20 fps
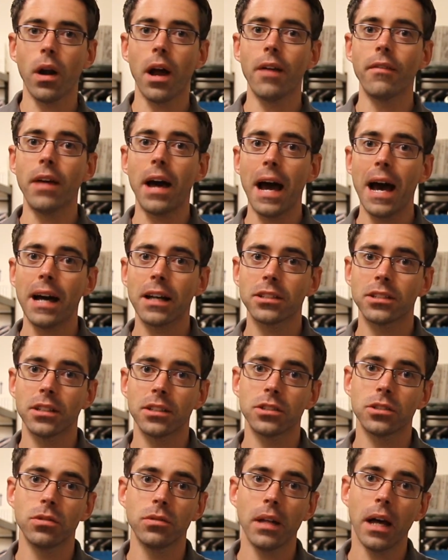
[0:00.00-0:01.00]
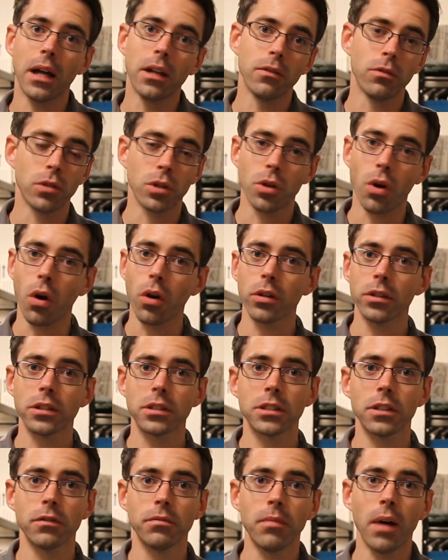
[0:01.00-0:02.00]
have access to that,
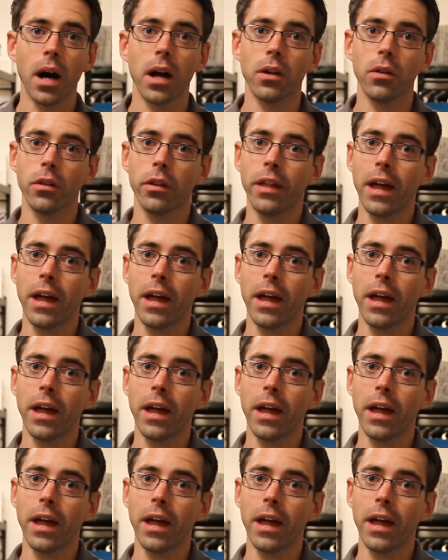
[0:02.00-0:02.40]
regardless of model,